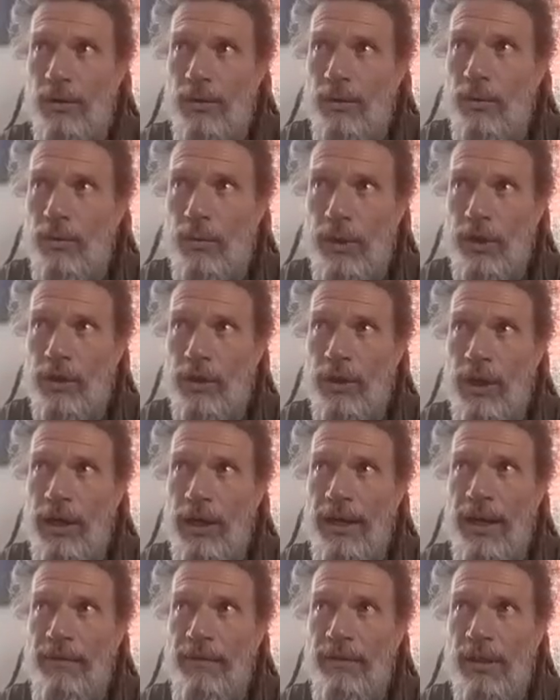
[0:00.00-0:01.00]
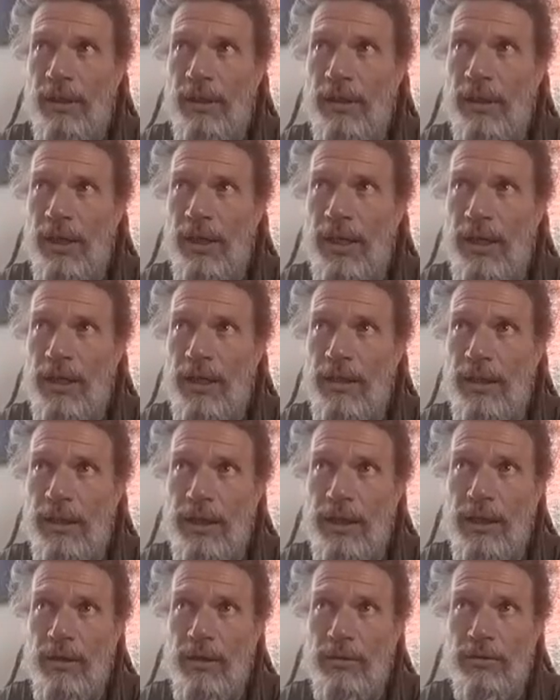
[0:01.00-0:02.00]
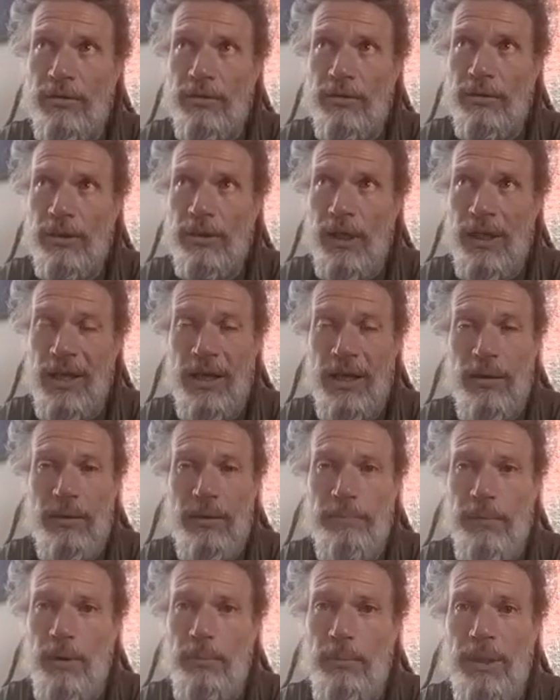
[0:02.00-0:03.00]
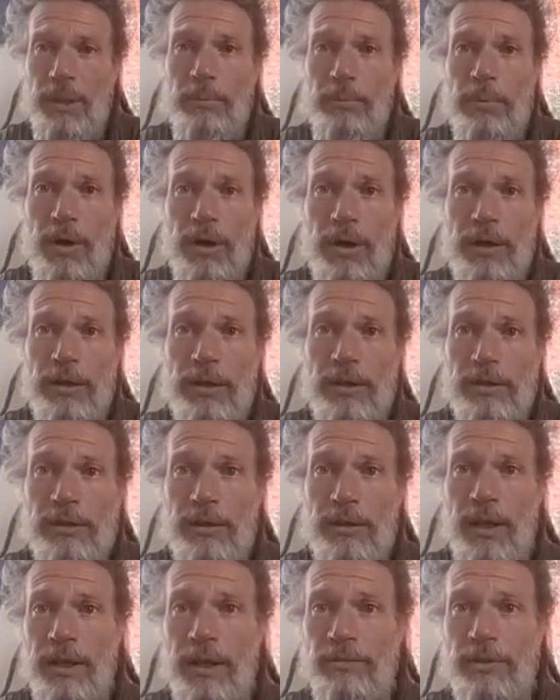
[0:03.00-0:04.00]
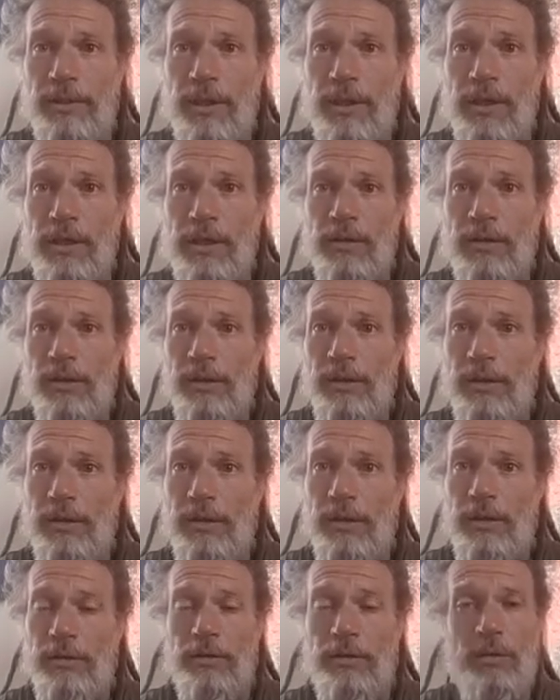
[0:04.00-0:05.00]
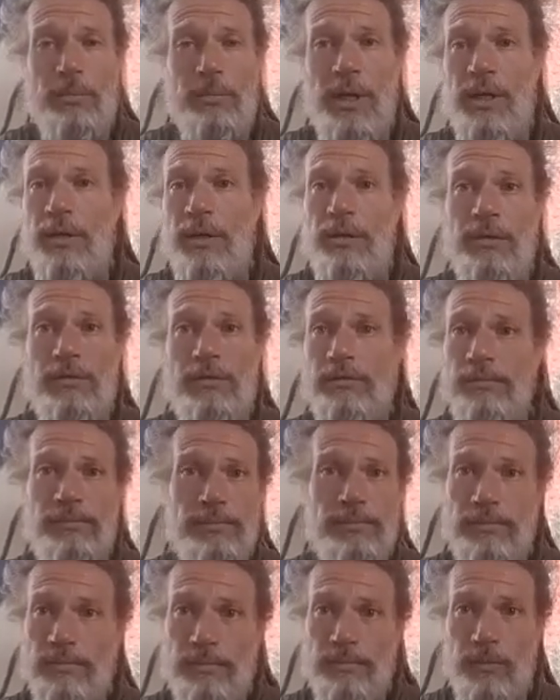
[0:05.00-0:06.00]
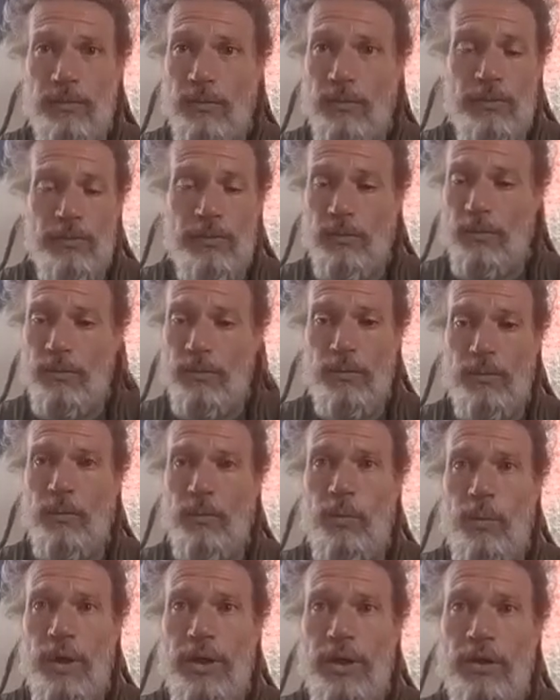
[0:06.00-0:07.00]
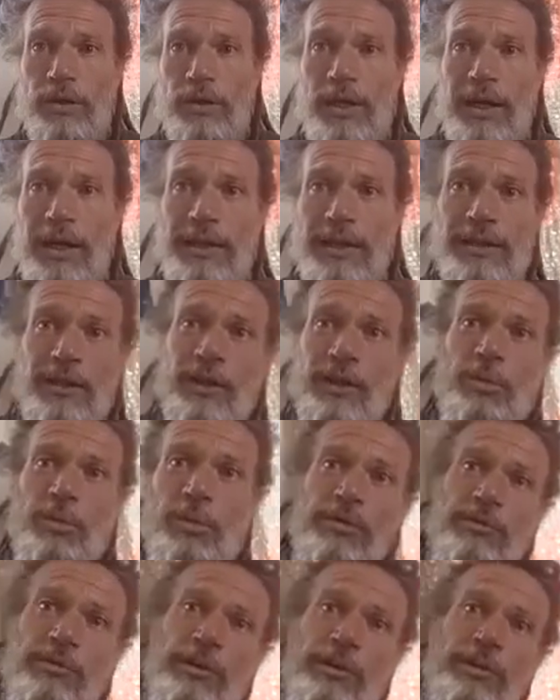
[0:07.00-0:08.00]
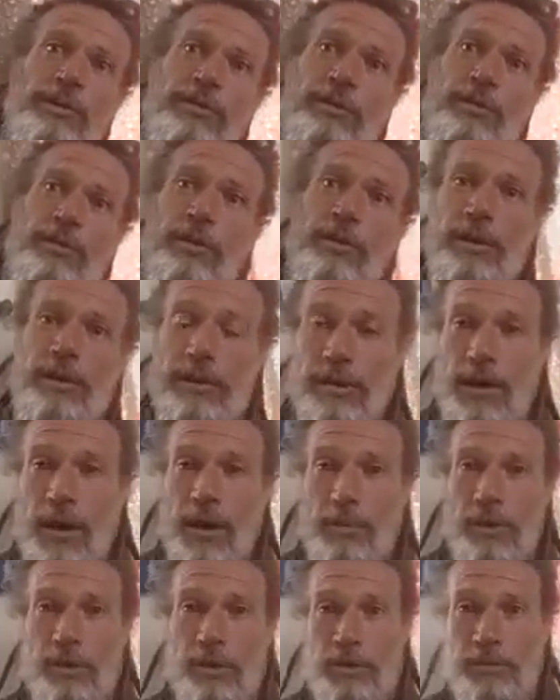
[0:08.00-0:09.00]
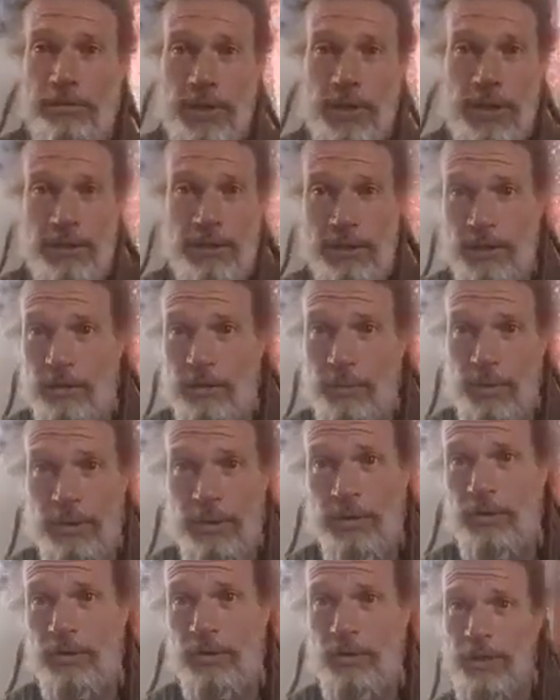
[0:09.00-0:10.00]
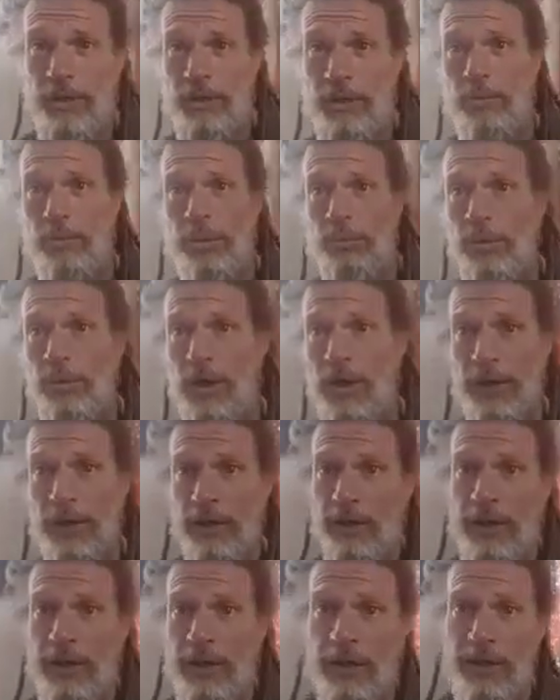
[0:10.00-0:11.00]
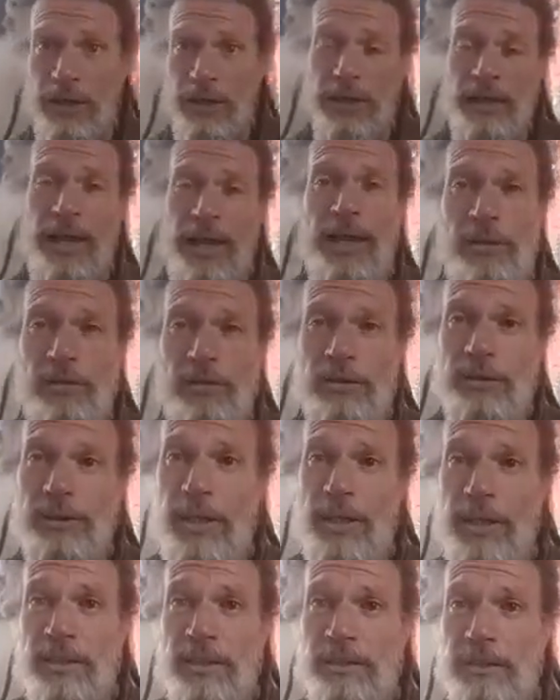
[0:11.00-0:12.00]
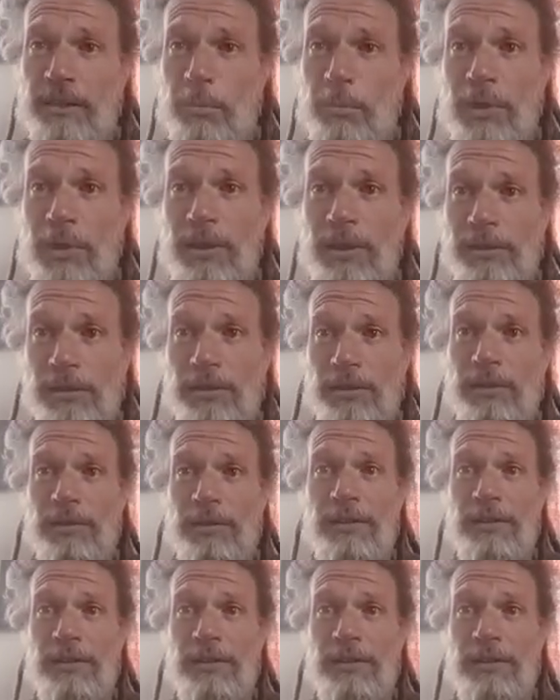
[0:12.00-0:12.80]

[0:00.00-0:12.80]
when you're not having anything else, and a big part of this lifestyle, no matter what your dietary preference or how much you're fasting, whether you're trying to be chronic or anything, exercise is a must,